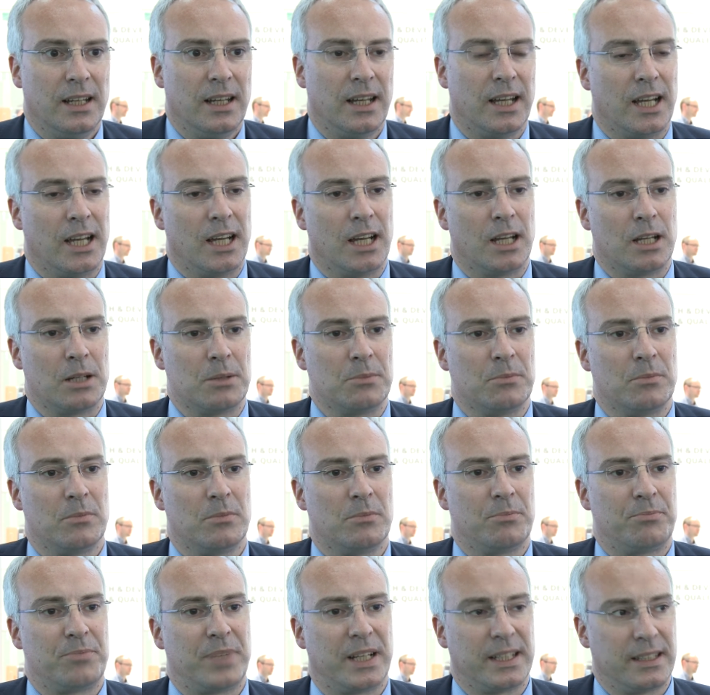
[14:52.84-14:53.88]

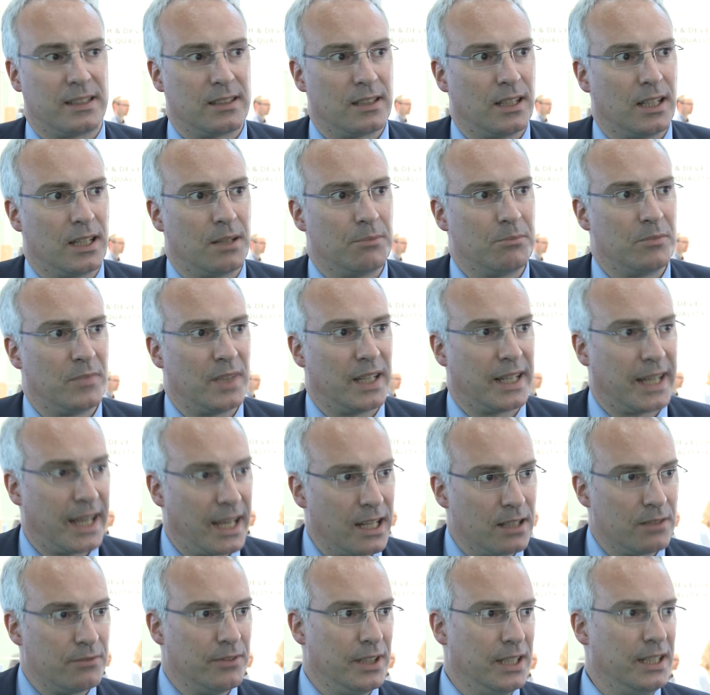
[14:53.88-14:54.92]
Um, but um,
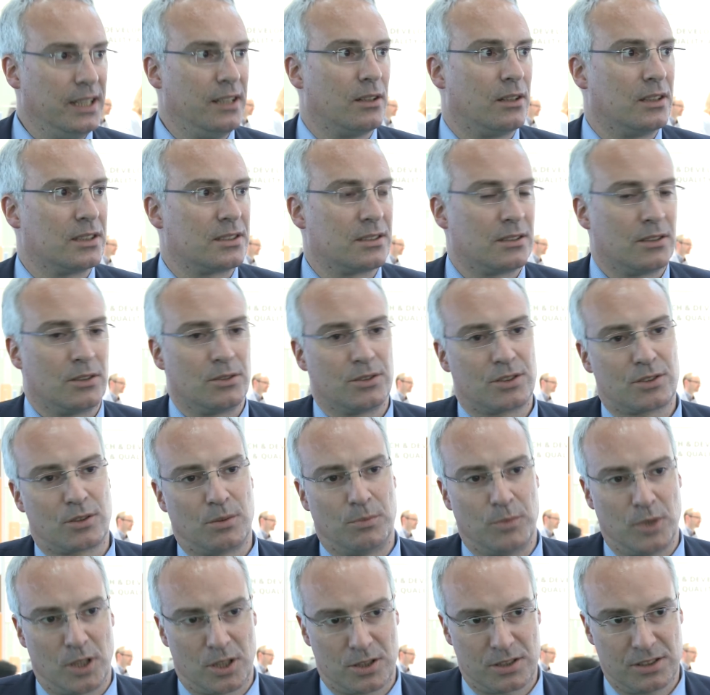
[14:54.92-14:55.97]
again, we need also those
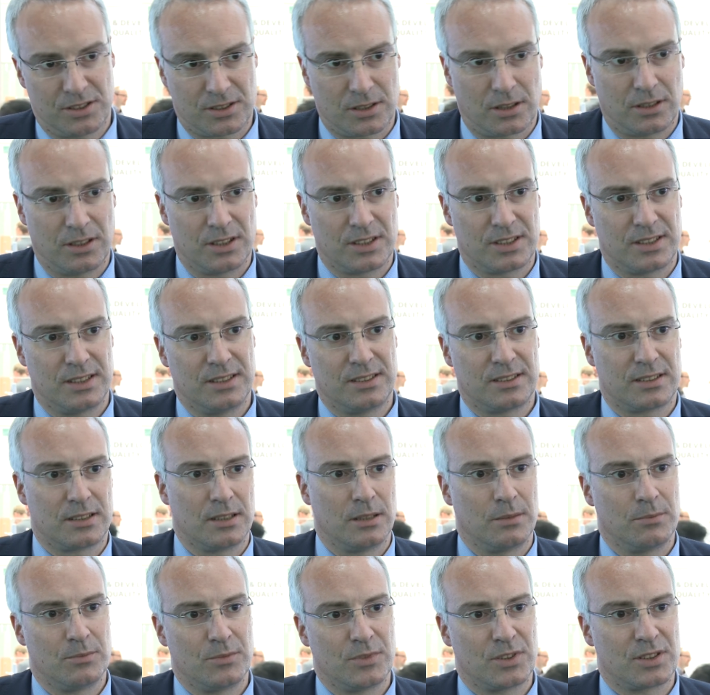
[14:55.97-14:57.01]
commercial storage
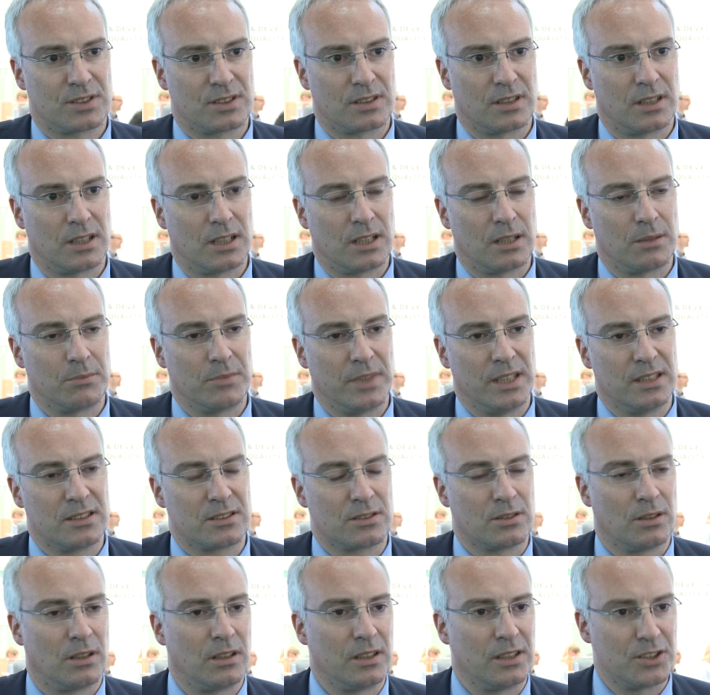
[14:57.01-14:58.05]
systems um,
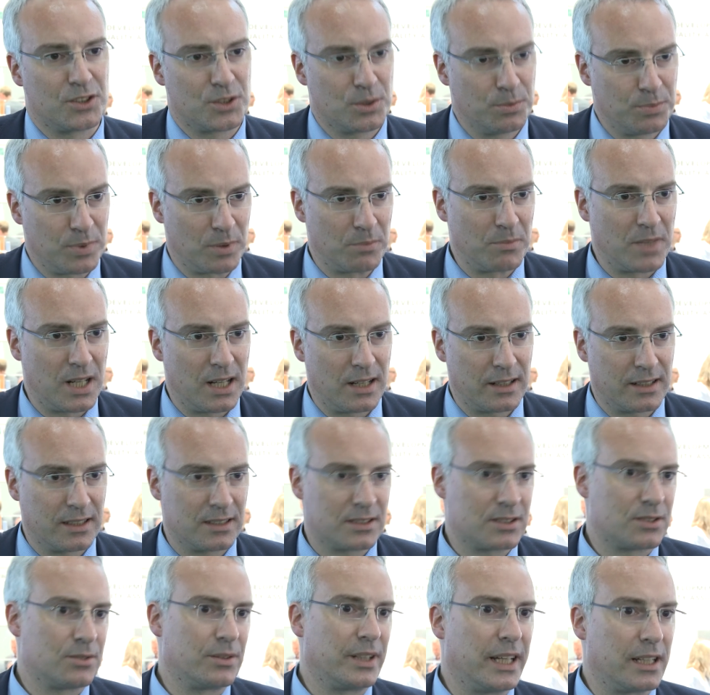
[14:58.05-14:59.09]
installed in
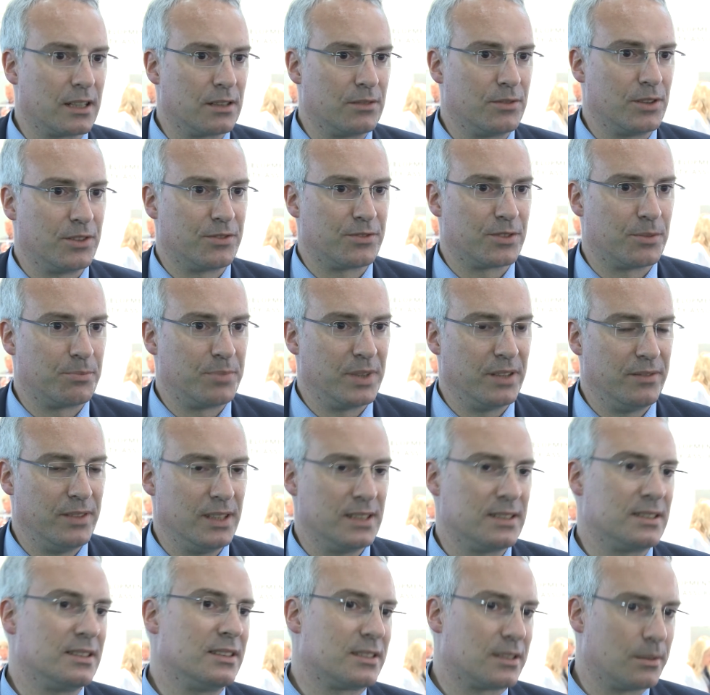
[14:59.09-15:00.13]
supermarkets together with a
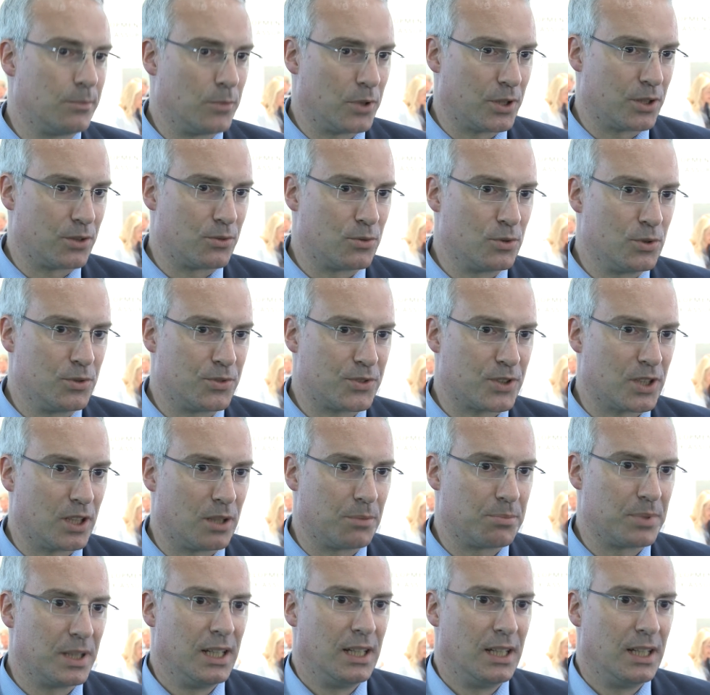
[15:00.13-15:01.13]
PV system on the rooftop